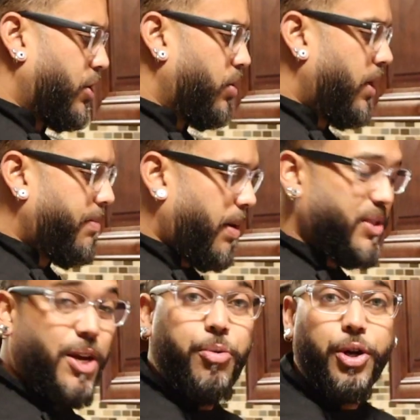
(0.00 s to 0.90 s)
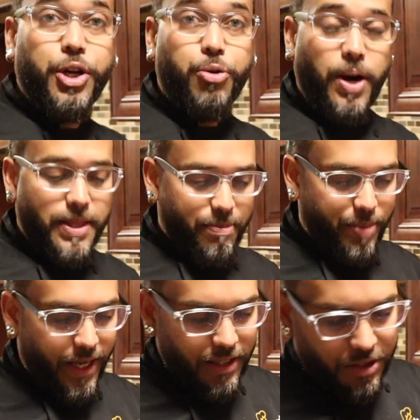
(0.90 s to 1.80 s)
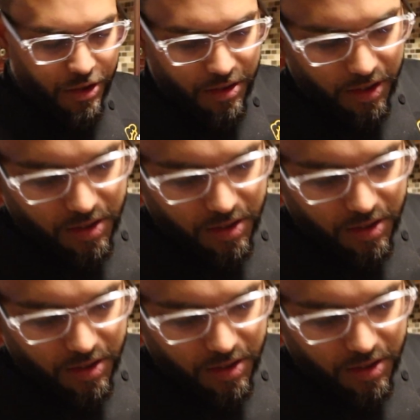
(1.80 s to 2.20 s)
so like Mom said, we're gonna grind the paste. She's got